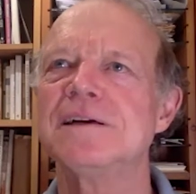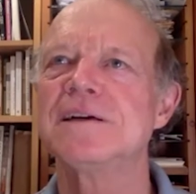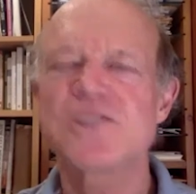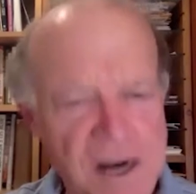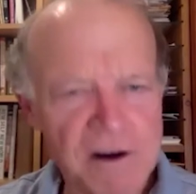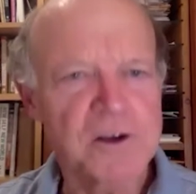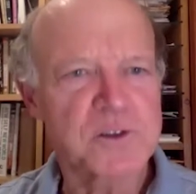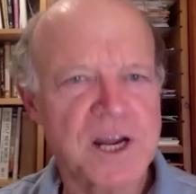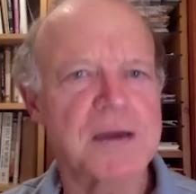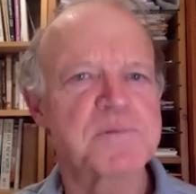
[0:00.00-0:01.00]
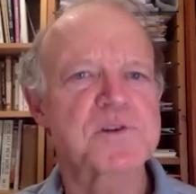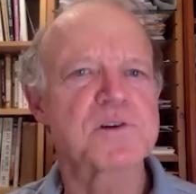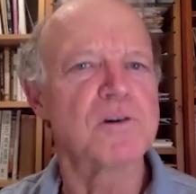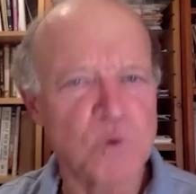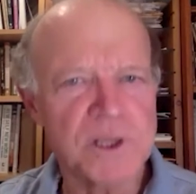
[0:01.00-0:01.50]
stereotypes
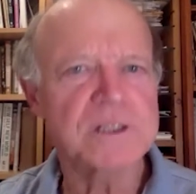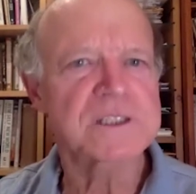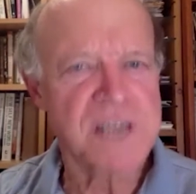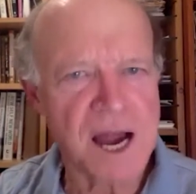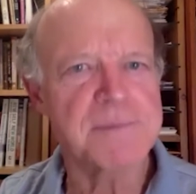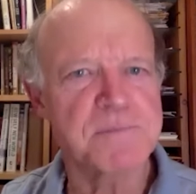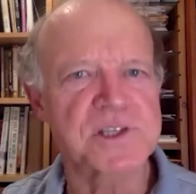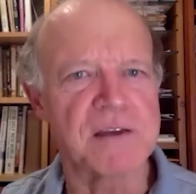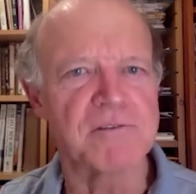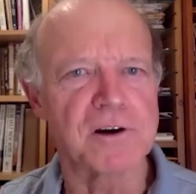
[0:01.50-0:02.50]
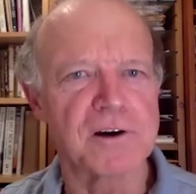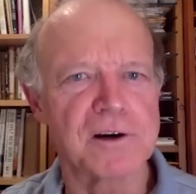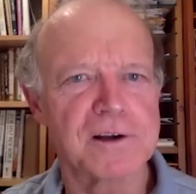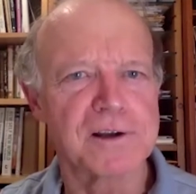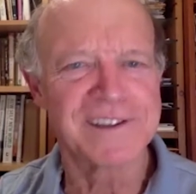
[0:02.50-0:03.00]
are a real time saver.
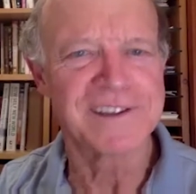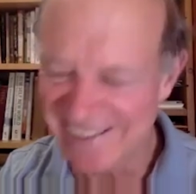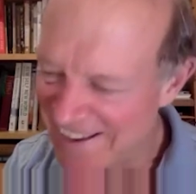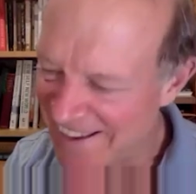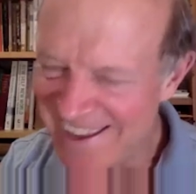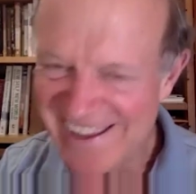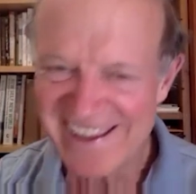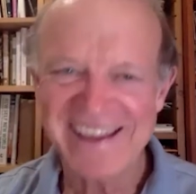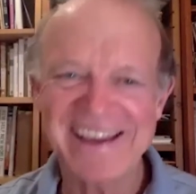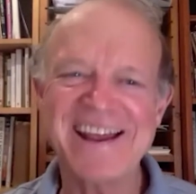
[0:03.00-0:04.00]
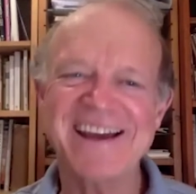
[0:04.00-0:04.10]
And I